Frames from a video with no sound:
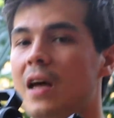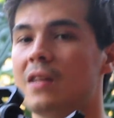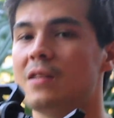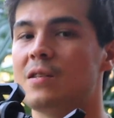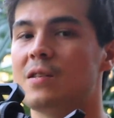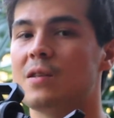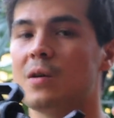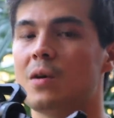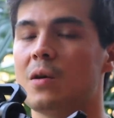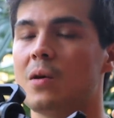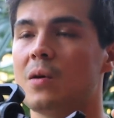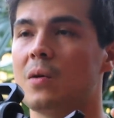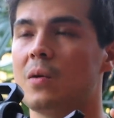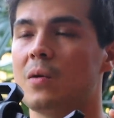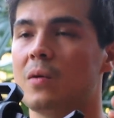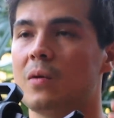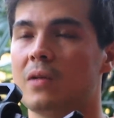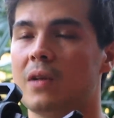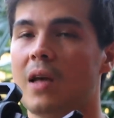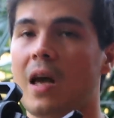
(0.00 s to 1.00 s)
and
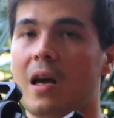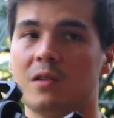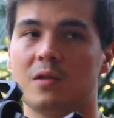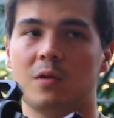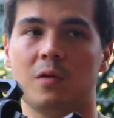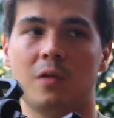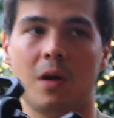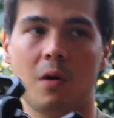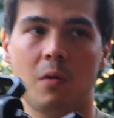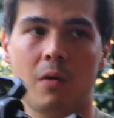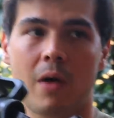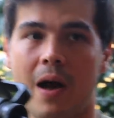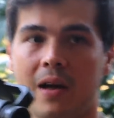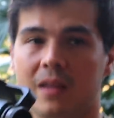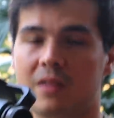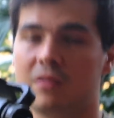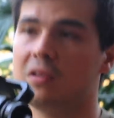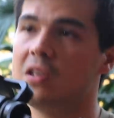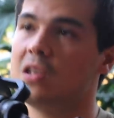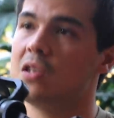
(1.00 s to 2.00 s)
so yeah, so they were
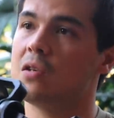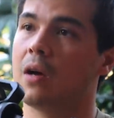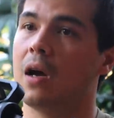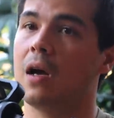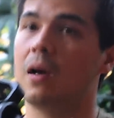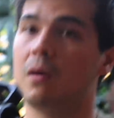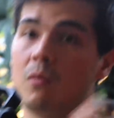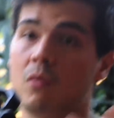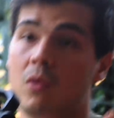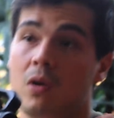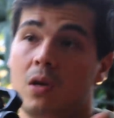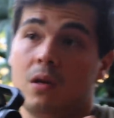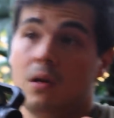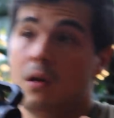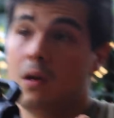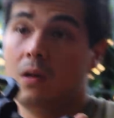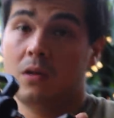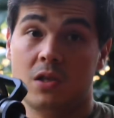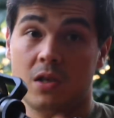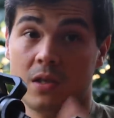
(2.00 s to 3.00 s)
actively trying. We
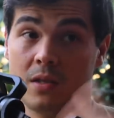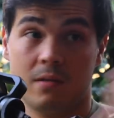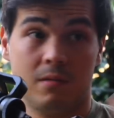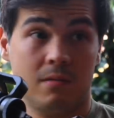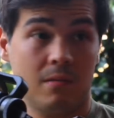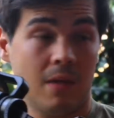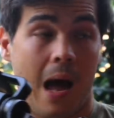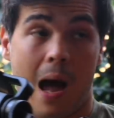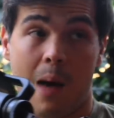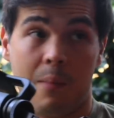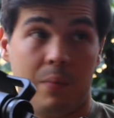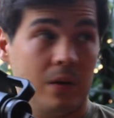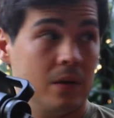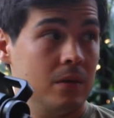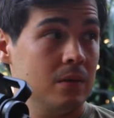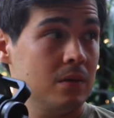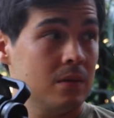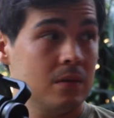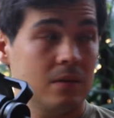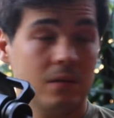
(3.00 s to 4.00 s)
just
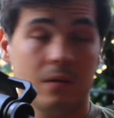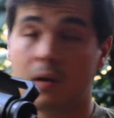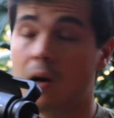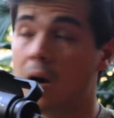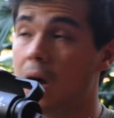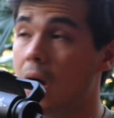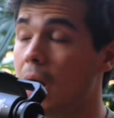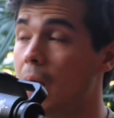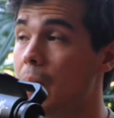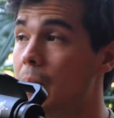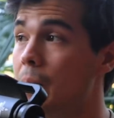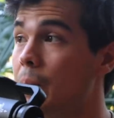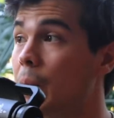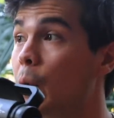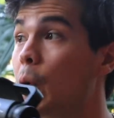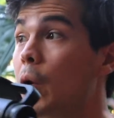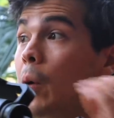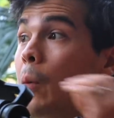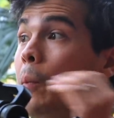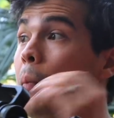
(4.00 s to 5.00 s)
happened, um,
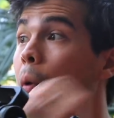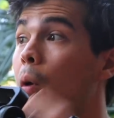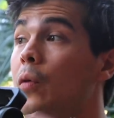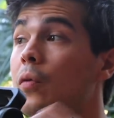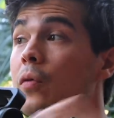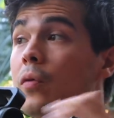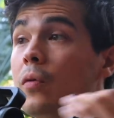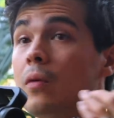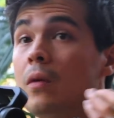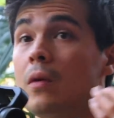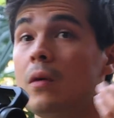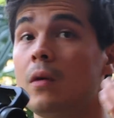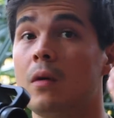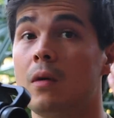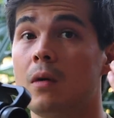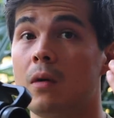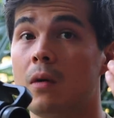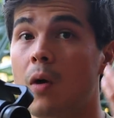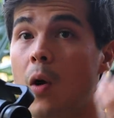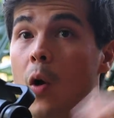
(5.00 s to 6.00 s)
but we were both
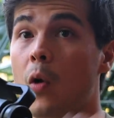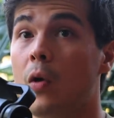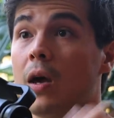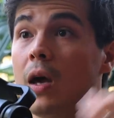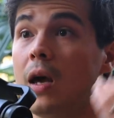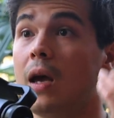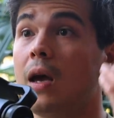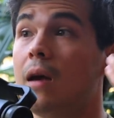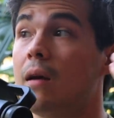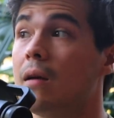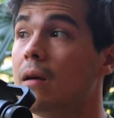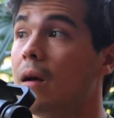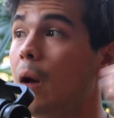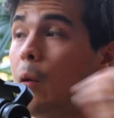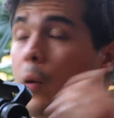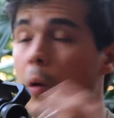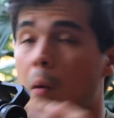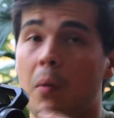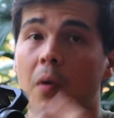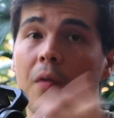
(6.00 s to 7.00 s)
okay.
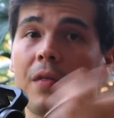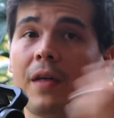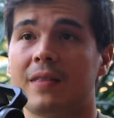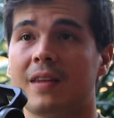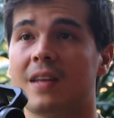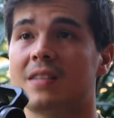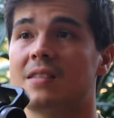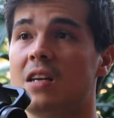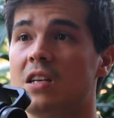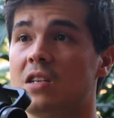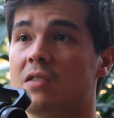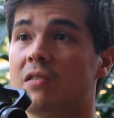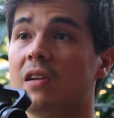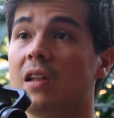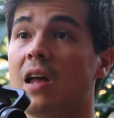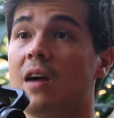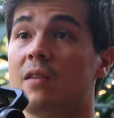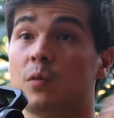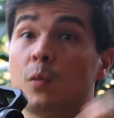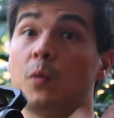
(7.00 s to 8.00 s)
We were both at that stage of our
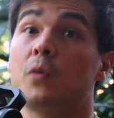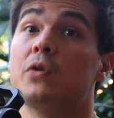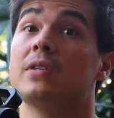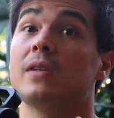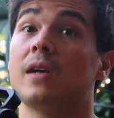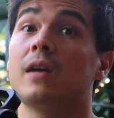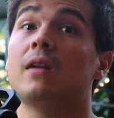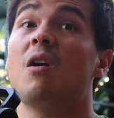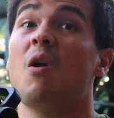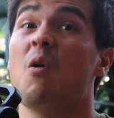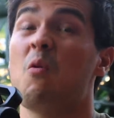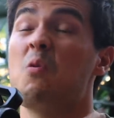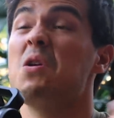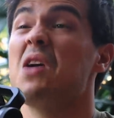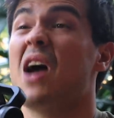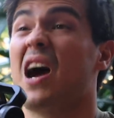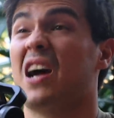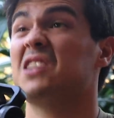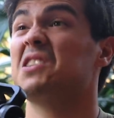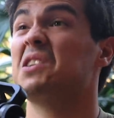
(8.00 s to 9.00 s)
lives where we said, oh,
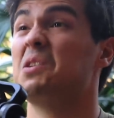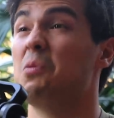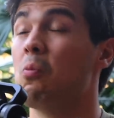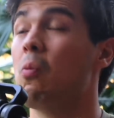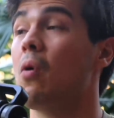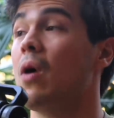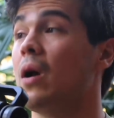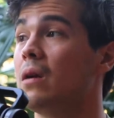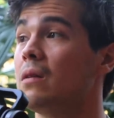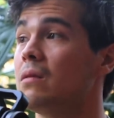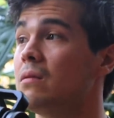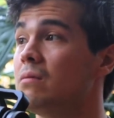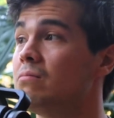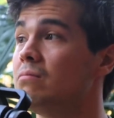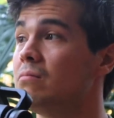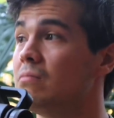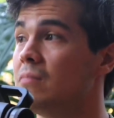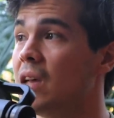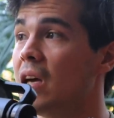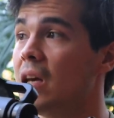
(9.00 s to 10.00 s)
we actually want
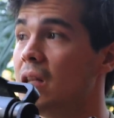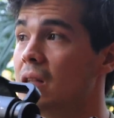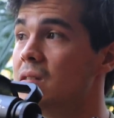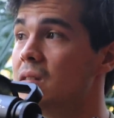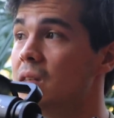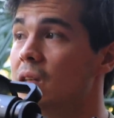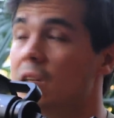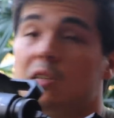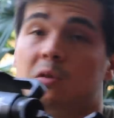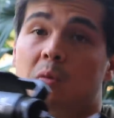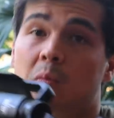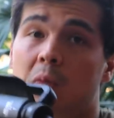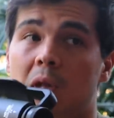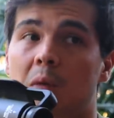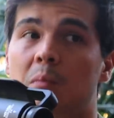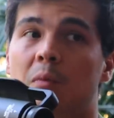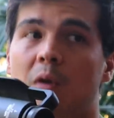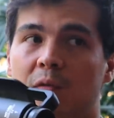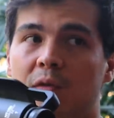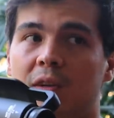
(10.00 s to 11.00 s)
kids, and this would be
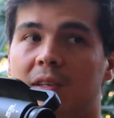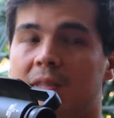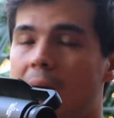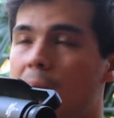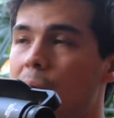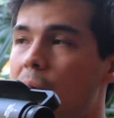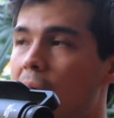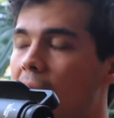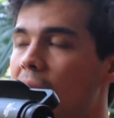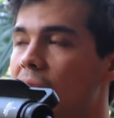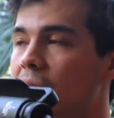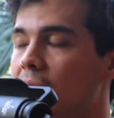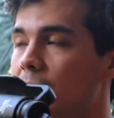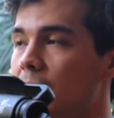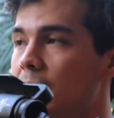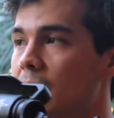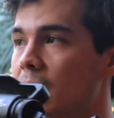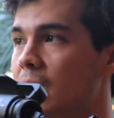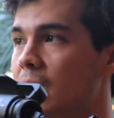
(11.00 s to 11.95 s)
the perfect time to have them.